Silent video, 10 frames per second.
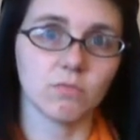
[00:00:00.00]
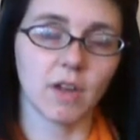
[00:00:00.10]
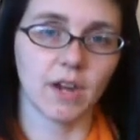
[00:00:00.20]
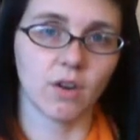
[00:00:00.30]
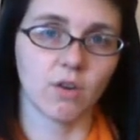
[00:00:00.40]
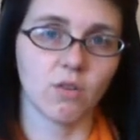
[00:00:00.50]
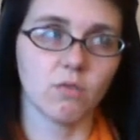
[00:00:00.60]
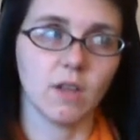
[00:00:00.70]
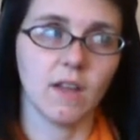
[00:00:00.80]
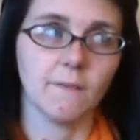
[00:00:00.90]

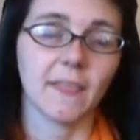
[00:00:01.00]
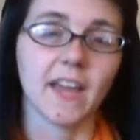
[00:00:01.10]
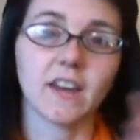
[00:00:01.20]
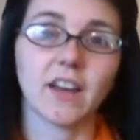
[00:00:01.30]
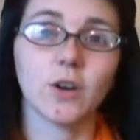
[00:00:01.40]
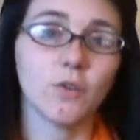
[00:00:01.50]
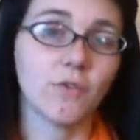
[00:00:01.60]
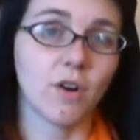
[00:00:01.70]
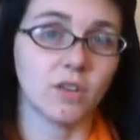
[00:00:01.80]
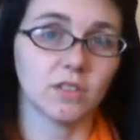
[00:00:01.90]
Idaho, and Idaho
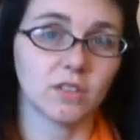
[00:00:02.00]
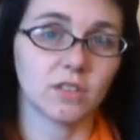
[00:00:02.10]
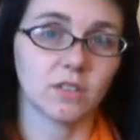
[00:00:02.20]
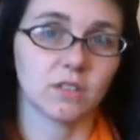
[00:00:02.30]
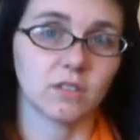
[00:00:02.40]
Falls,